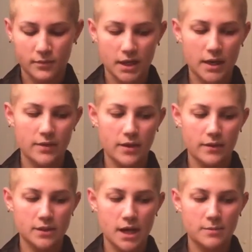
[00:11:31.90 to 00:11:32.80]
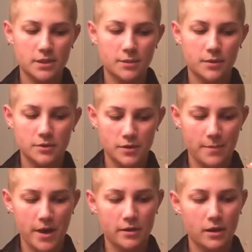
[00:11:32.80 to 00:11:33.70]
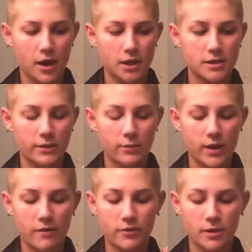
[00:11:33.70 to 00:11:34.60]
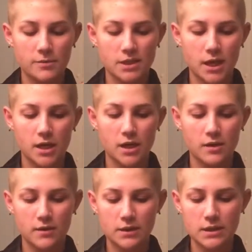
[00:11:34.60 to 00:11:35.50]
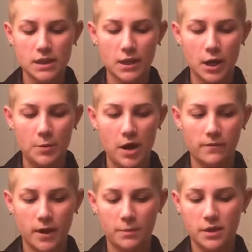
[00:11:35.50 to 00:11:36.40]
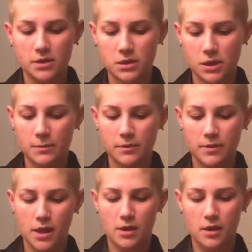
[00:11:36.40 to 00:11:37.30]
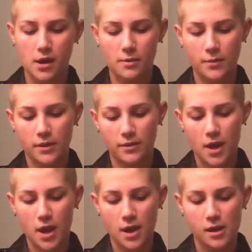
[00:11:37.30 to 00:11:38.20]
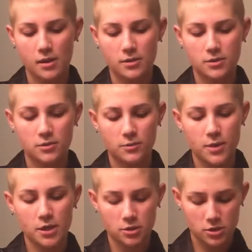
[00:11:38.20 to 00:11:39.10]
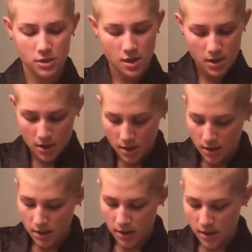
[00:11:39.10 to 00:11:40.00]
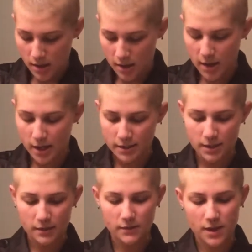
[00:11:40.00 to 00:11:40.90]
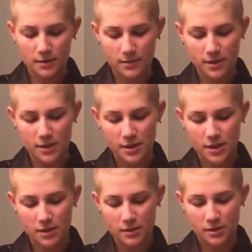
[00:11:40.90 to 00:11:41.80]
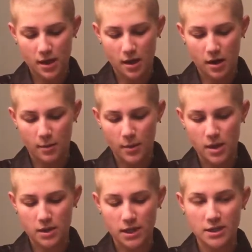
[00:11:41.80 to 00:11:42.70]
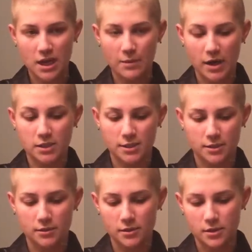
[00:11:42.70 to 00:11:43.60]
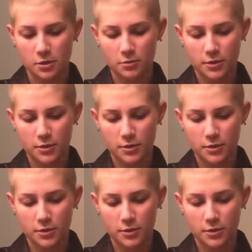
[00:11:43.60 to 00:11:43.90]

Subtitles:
And then the diamond tip goes right back on. So whenever I'm done, this is going to come off and I'm going to scrub it really hard with a toothbrush. And I saved that one. And antibacterial soap.